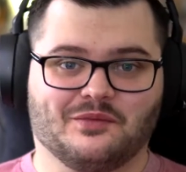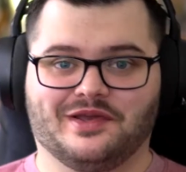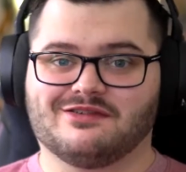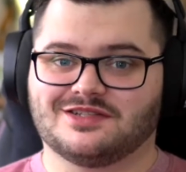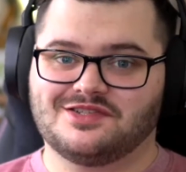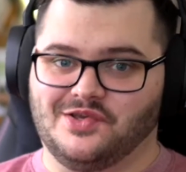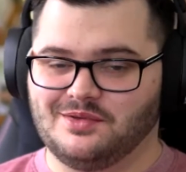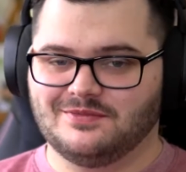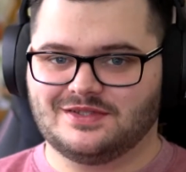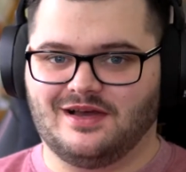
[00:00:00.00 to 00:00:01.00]
we
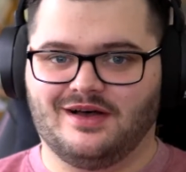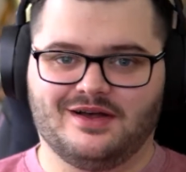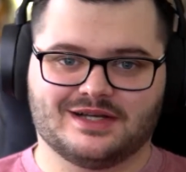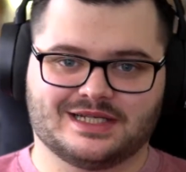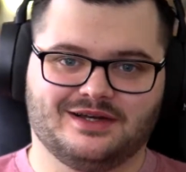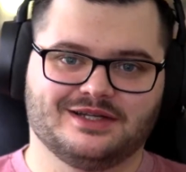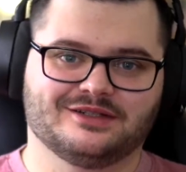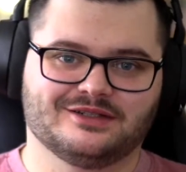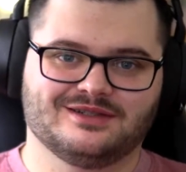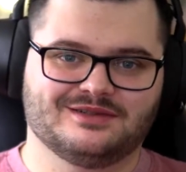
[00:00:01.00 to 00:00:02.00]
resumed our
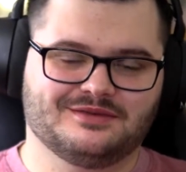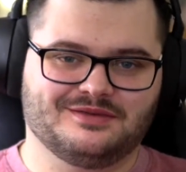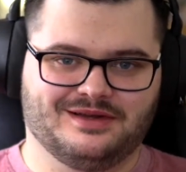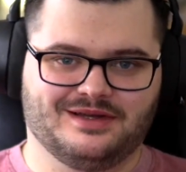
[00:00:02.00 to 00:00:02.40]
kind of